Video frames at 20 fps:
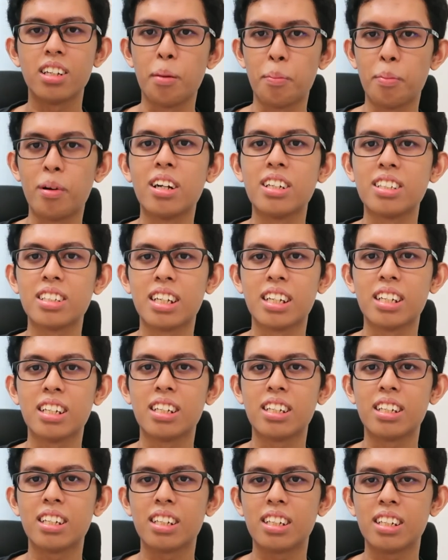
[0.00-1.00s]
the
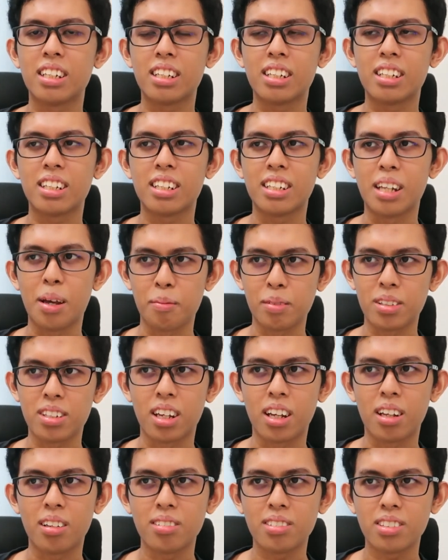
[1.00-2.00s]
person
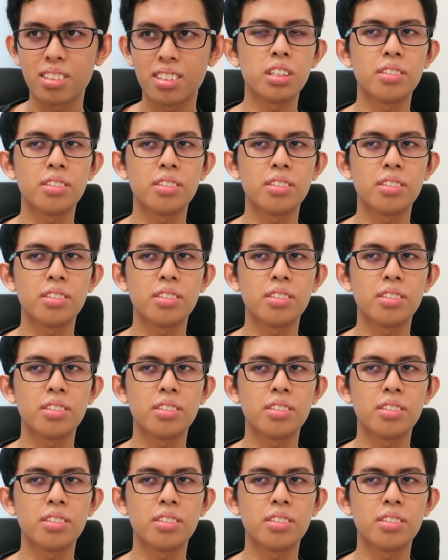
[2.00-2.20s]
themselves.